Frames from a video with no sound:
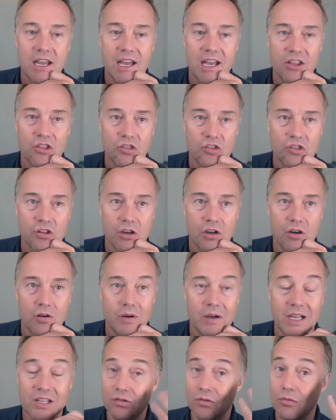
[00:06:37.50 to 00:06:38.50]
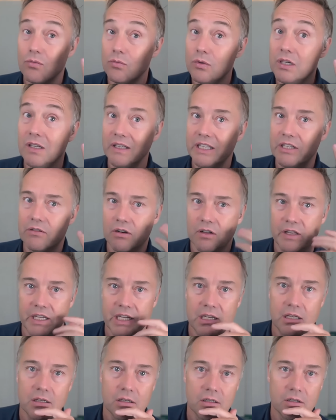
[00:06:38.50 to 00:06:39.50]
And so it's a really,
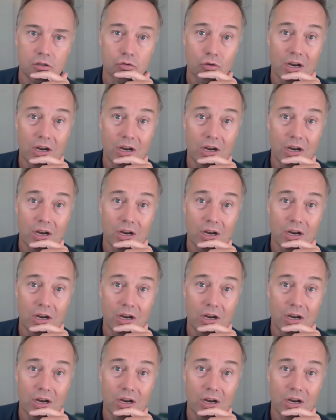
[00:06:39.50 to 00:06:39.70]
really